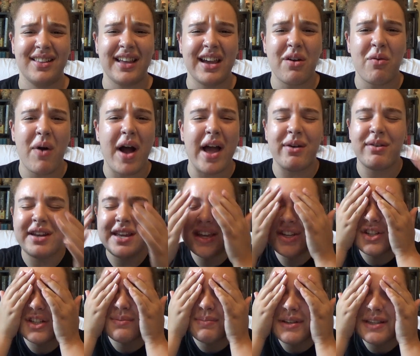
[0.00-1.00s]
Like, why would he
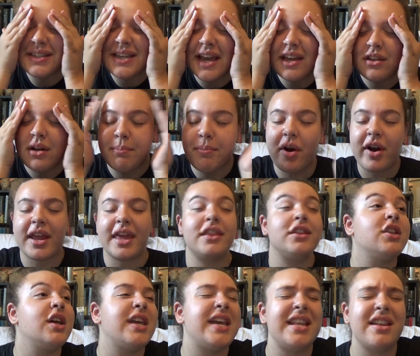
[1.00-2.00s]
just be standing there barking?
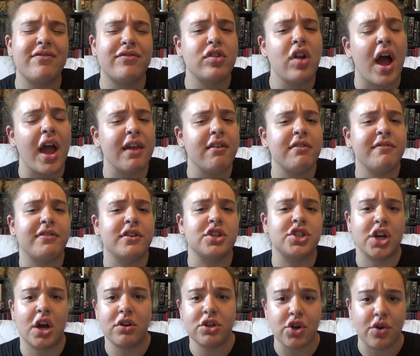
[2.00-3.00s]
And then not even for
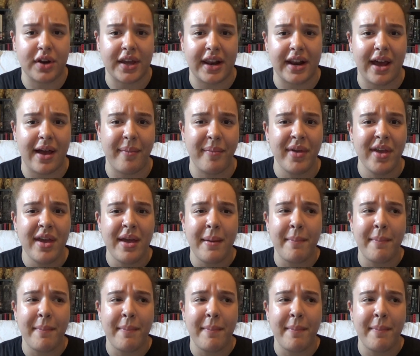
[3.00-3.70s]
Jojo to get up.